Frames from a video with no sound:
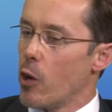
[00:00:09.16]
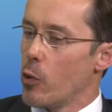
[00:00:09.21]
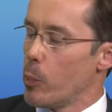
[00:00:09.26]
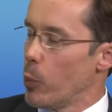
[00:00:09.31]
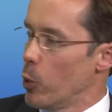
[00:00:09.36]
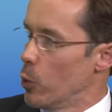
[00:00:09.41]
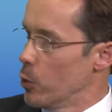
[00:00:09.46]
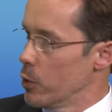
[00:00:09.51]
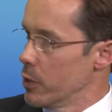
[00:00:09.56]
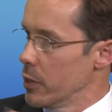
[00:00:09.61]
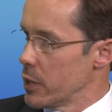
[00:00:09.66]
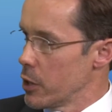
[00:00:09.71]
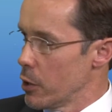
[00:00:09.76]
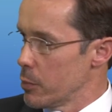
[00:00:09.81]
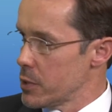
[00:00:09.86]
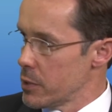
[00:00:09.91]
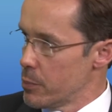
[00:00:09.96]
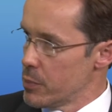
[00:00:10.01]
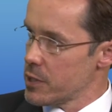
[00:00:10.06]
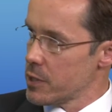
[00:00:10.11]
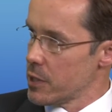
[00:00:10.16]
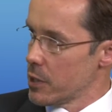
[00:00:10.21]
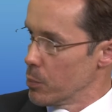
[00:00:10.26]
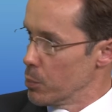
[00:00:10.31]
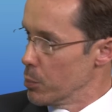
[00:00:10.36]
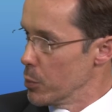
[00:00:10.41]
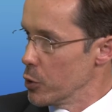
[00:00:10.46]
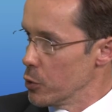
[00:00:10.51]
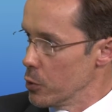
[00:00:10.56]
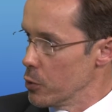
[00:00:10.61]
important the optimistic
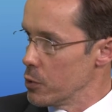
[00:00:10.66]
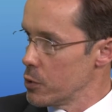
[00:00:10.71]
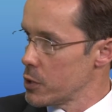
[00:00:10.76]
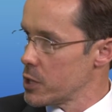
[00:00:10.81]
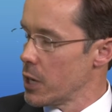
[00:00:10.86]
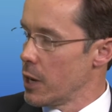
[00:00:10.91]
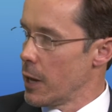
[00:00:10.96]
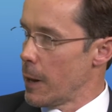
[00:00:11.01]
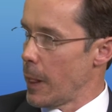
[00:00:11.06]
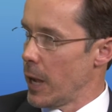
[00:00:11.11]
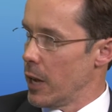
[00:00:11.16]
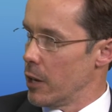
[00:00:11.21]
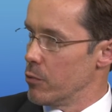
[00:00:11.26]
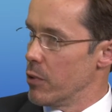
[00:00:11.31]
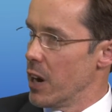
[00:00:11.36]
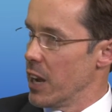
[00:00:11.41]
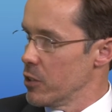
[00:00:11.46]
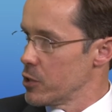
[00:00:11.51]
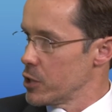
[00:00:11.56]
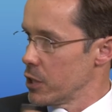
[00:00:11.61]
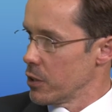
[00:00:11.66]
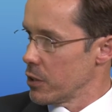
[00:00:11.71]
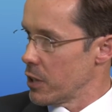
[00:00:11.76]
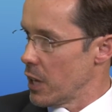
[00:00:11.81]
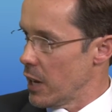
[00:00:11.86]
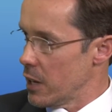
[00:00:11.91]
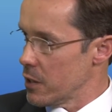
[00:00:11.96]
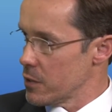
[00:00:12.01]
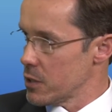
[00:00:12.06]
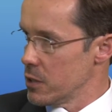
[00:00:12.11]
mood around
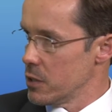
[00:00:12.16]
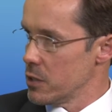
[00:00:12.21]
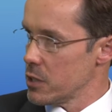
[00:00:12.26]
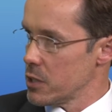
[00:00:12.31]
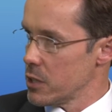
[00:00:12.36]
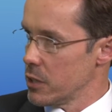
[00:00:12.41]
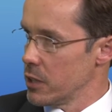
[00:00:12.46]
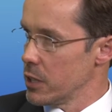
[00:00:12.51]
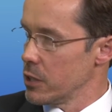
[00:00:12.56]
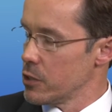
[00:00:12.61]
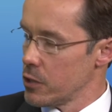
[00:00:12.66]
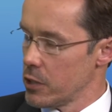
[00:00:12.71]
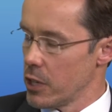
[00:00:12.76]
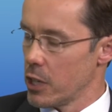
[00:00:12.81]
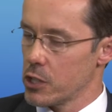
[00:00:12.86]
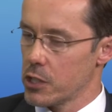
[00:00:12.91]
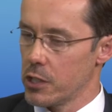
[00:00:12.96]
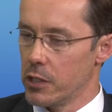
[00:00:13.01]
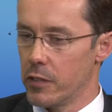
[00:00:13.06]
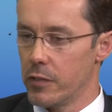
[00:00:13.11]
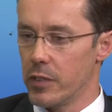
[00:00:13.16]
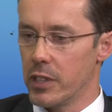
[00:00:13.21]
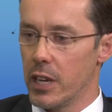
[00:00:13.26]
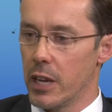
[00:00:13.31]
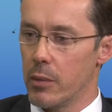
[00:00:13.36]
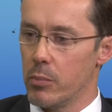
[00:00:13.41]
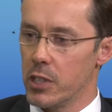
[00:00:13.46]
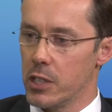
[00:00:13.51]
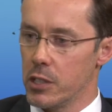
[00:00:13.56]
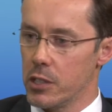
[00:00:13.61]
2000 and the introduction of the
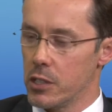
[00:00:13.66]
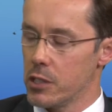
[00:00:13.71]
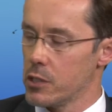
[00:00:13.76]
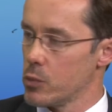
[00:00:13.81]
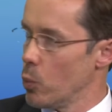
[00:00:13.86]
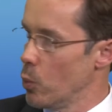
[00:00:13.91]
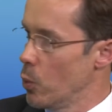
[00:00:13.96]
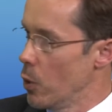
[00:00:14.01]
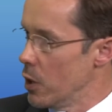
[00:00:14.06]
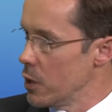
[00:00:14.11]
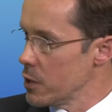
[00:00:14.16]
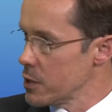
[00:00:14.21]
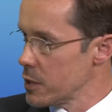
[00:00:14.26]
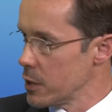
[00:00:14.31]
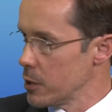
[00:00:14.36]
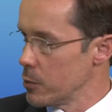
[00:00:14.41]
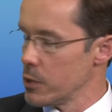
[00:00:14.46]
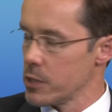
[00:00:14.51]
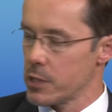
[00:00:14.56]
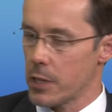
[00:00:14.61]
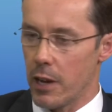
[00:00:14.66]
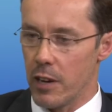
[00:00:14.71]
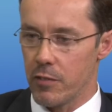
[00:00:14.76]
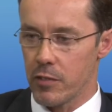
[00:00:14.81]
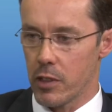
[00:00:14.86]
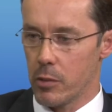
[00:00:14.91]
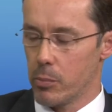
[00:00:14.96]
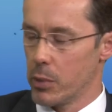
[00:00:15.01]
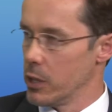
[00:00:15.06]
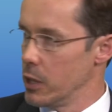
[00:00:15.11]
MDGs was. It was after
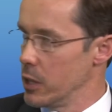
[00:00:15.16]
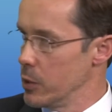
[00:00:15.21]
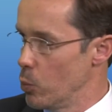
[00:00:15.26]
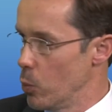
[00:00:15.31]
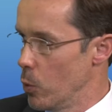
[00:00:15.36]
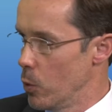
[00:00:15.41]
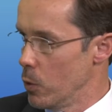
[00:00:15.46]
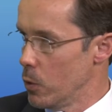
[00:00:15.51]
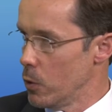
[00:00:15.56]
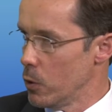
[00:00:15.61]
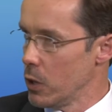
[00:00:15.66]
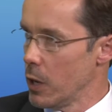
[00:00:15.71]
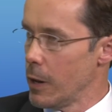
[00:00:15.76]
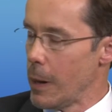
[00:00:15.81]
the Berlin Wall,